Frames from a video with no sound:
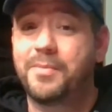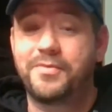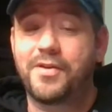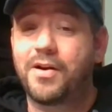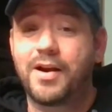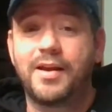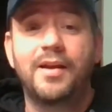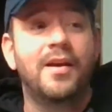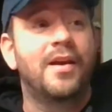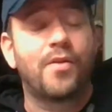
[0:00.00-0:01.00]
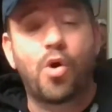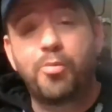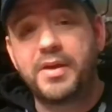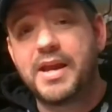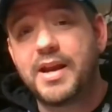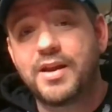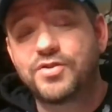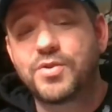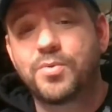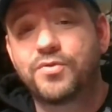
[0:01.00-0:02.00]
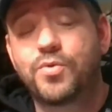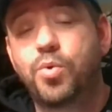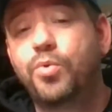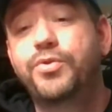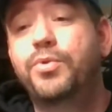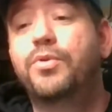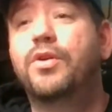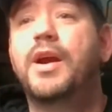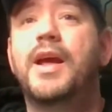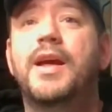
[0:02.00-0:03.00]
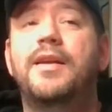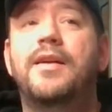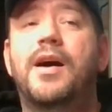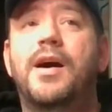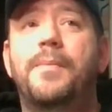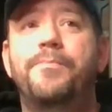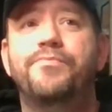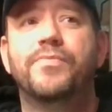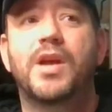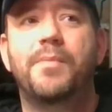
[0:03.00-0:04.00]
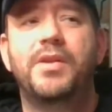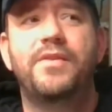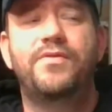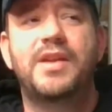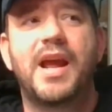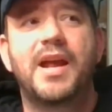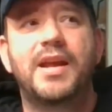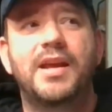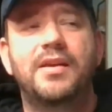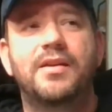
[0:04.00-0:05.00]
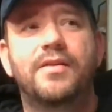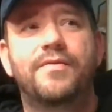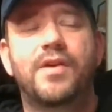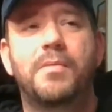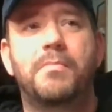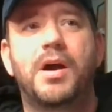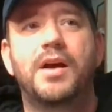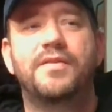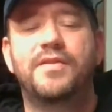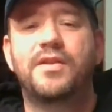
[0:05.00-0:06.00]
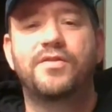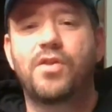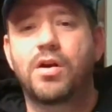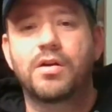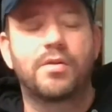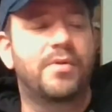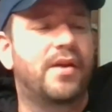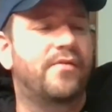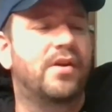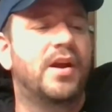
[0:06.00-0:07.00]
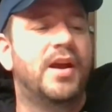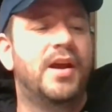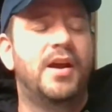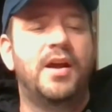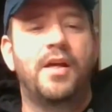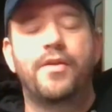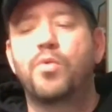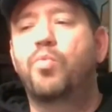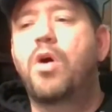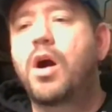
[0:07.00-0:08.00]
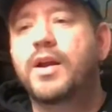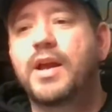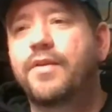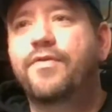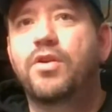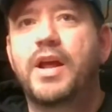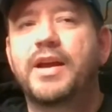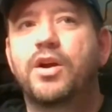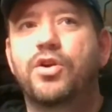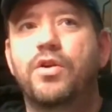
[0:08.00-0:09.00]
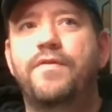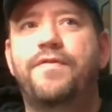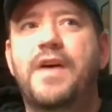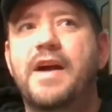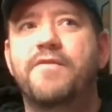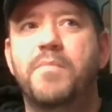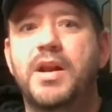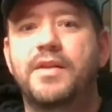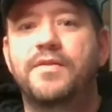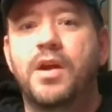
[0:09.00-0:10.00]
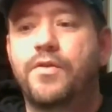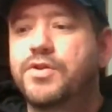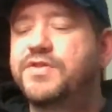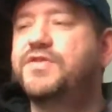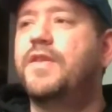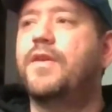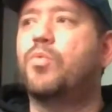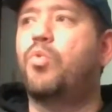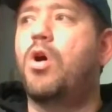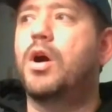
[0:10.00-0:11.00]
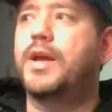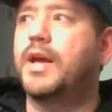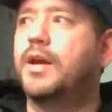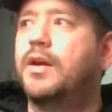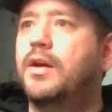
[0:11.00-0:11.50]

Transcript: I'm sorry. The whole beginning shows Cool Duder and um, I believe Danny from uh, or whatever, they're walking for like a good five minutes. They're just sitting there walking.